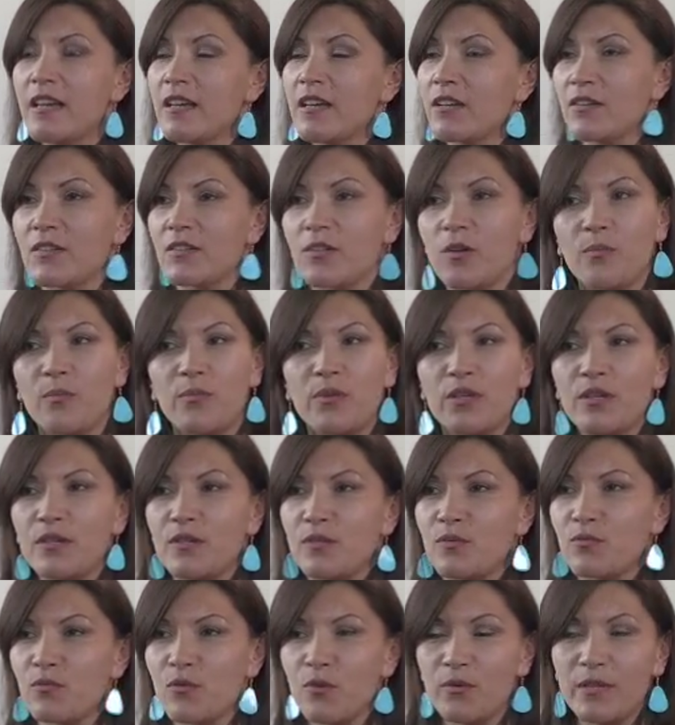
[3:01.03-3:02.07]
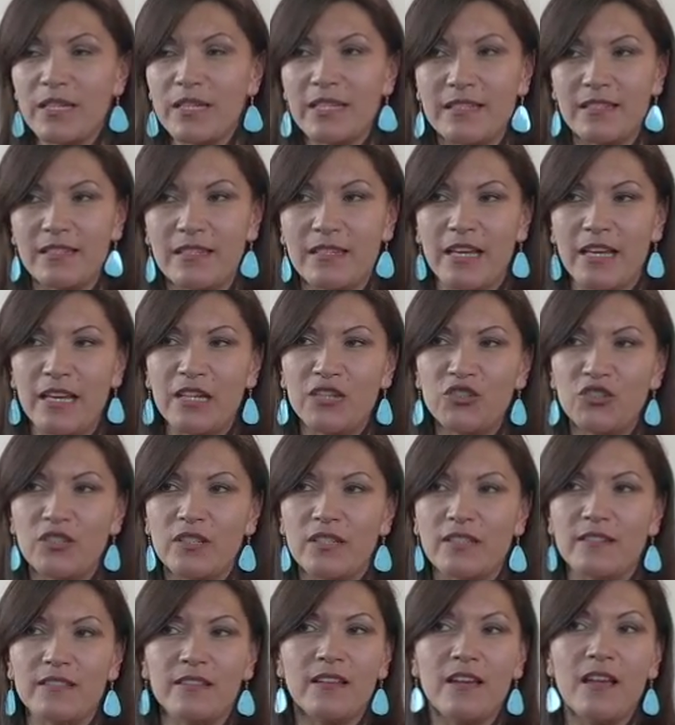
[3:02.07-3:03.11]
Because our biggest worry as a nation
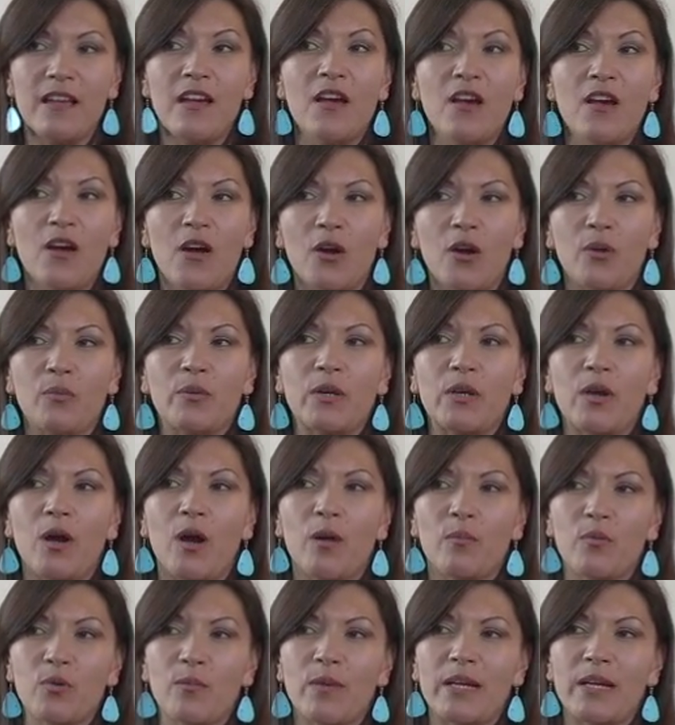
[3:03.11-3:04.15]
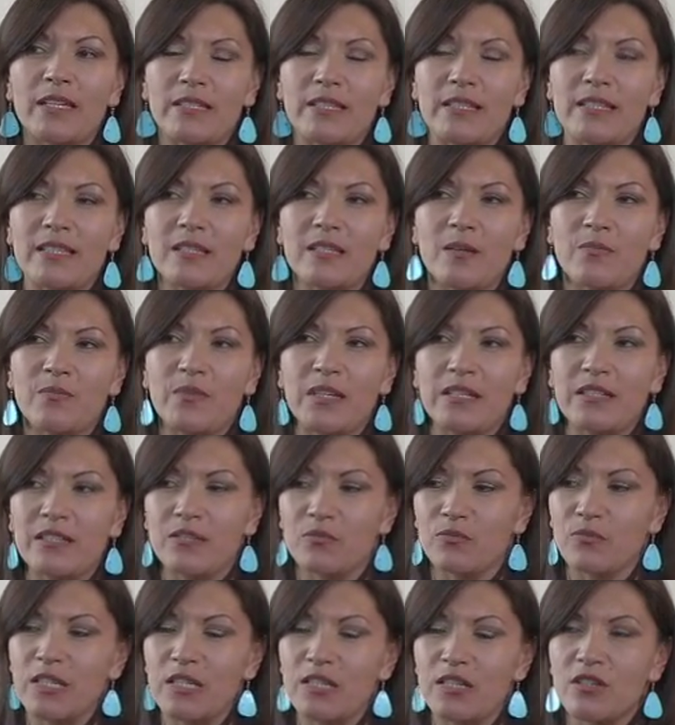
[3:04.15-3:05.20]
is, are we compromising something
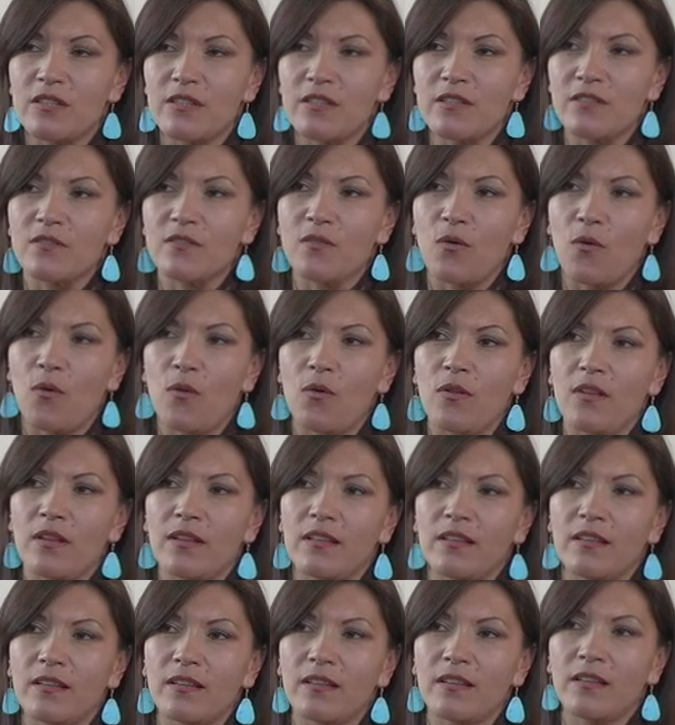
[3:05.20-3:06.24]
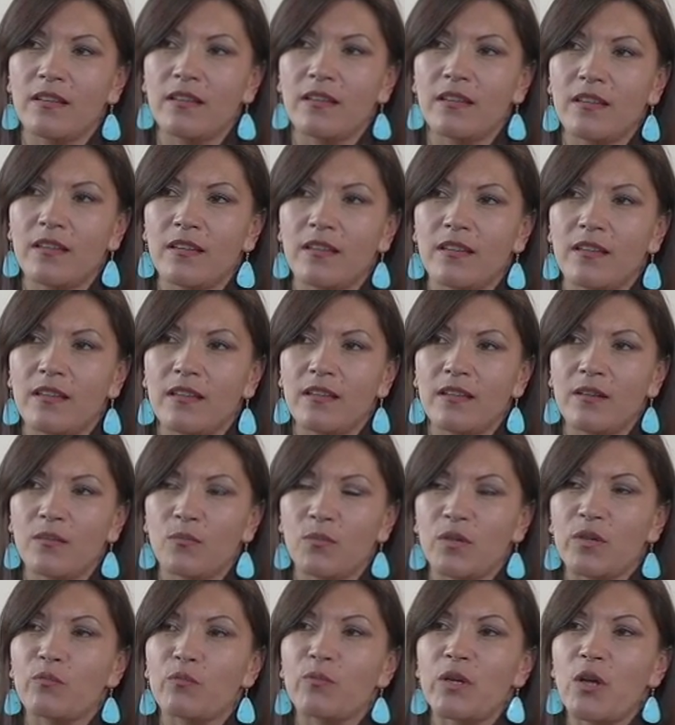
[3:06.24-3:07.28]
to reach this goal?
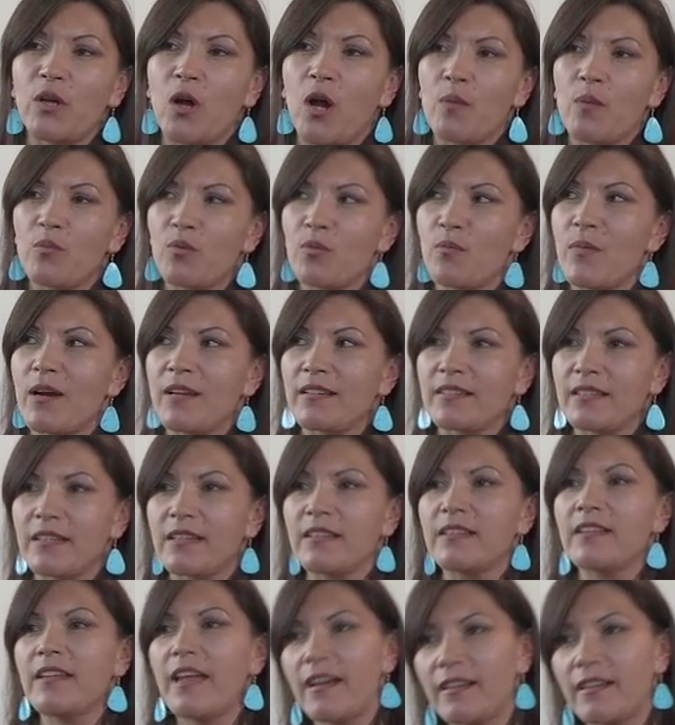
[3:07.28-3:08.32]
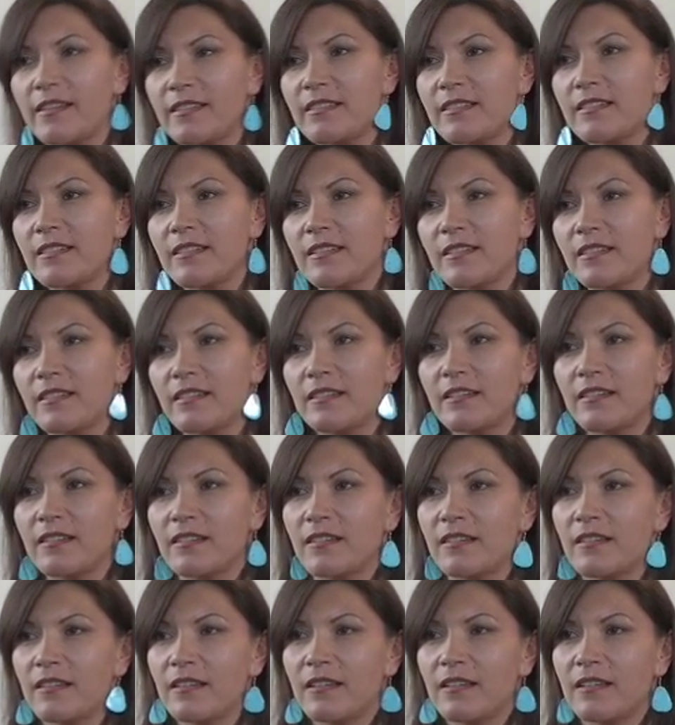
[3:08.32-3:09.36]
What are we compromising next?
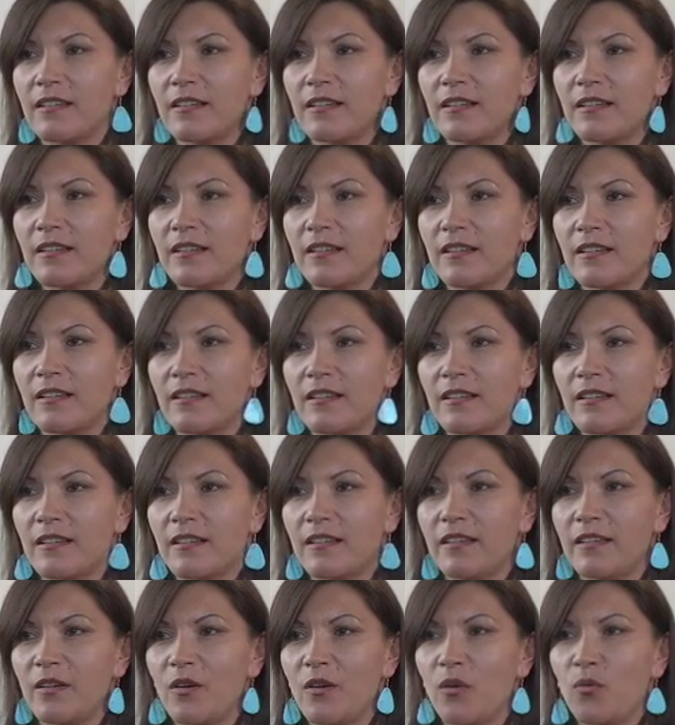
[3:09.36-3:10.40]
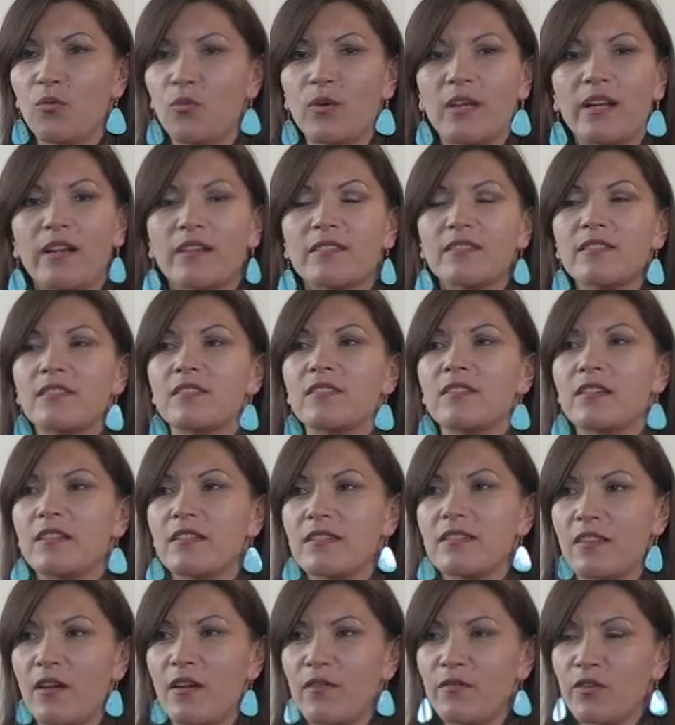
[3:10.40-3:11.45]
What else is going to
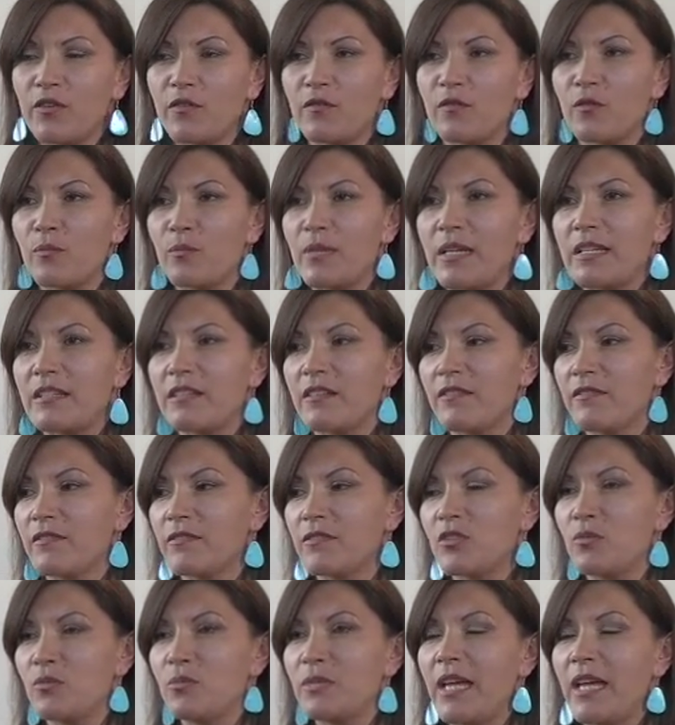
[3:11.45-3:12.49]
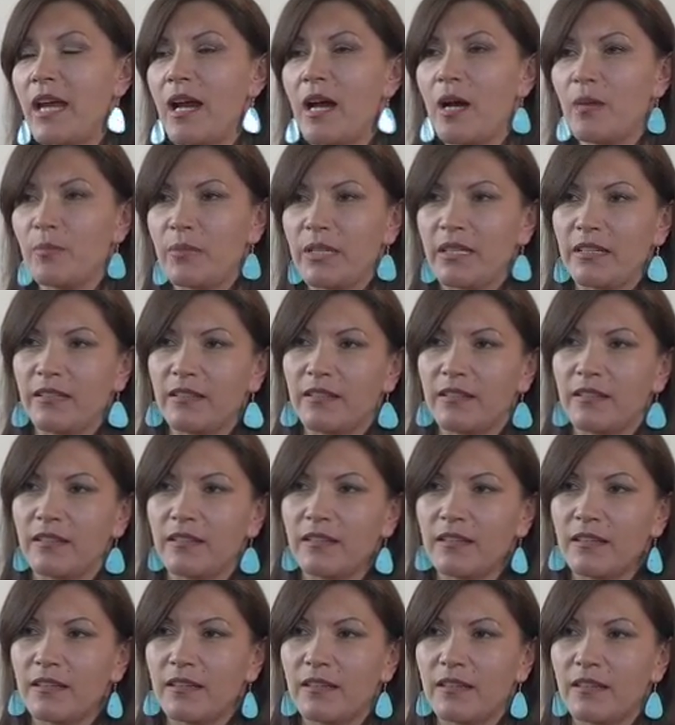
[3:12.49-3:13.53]
suffer for me to be happy?
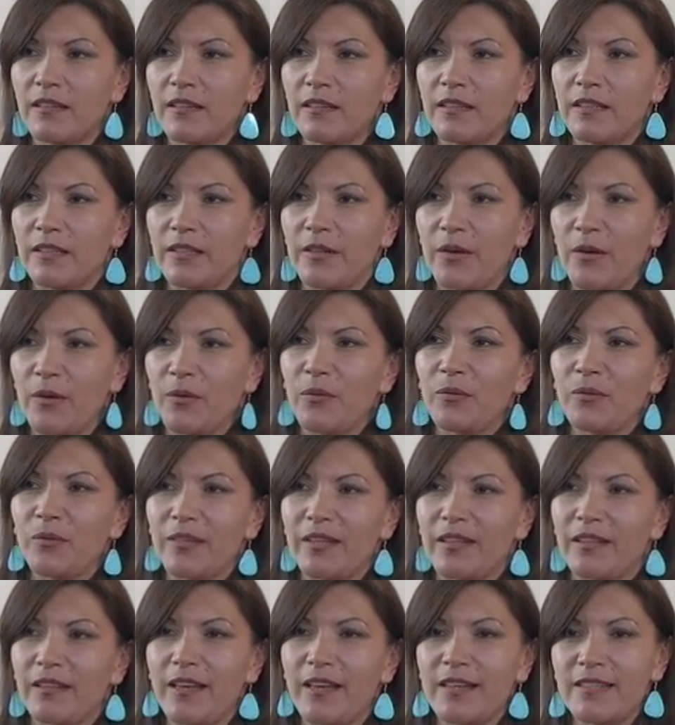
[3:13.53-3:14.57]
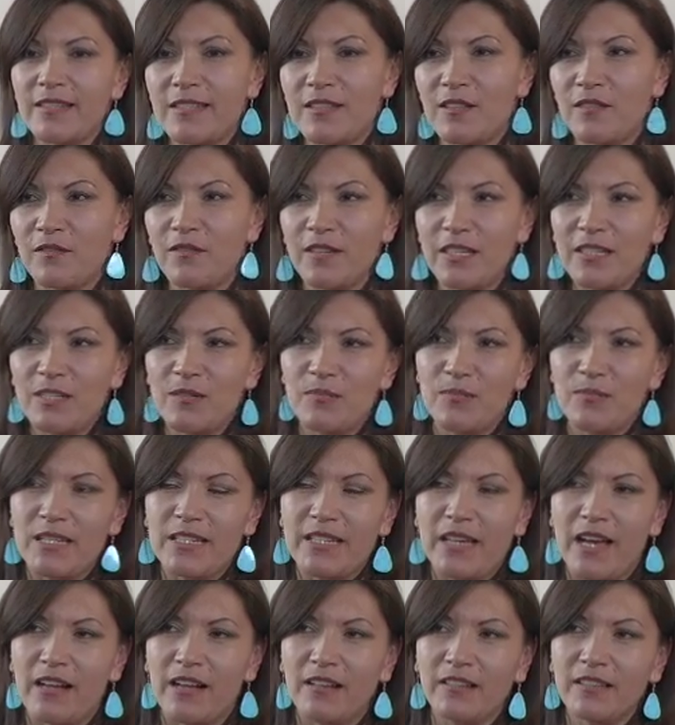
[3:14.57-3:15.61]
And that's the victim
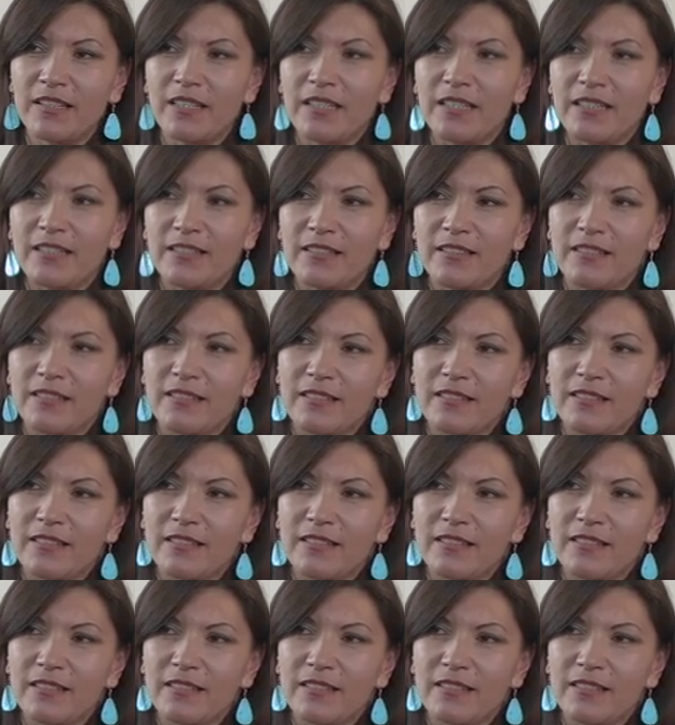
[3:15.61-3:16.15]
mentality.